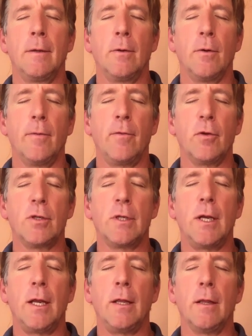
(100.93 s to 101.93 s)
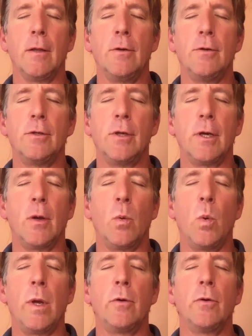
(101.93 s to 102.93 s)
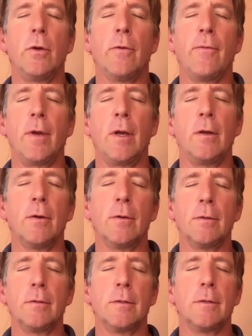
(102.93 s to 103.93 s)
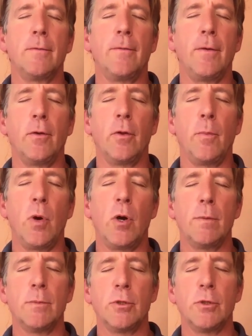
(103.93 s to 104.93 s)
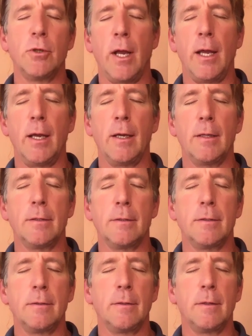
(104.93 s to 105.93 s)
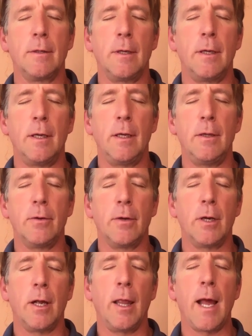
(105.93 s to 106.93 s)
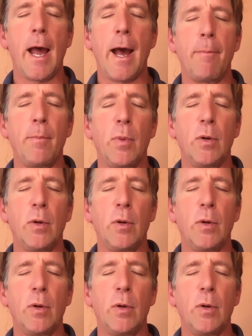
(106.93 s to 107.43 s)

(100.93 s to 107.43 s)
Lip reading: Or if they're sitting loose, you can wiggle your fingers and feel the palms of your hands, either on your lap